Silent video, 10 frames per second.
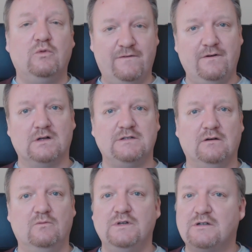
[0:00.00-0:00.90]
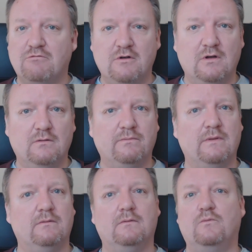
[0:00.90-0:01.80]
we fucked up, we screwed up,
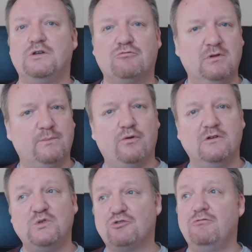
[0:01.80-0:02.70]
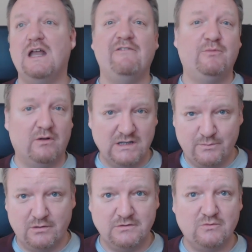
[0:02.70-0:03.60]
we screwed the pooch, we screwed everybody's
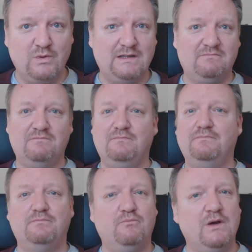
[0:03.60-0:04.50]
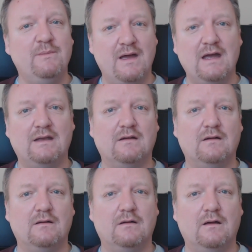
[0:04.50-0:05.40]
pooch. We made
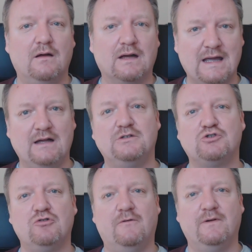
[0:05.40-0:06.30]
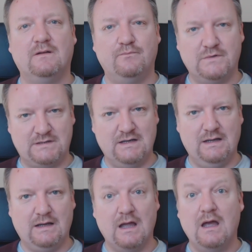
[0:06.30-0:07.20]
a catastrophic
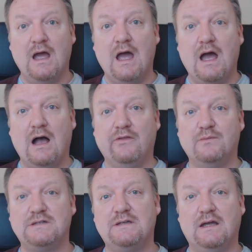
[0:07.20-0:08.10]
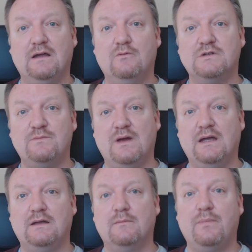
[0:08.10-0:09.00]
mistake, and the mistake was
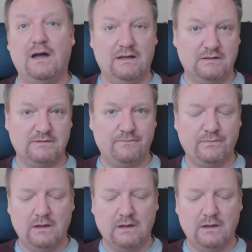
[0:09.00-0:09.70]
made by us.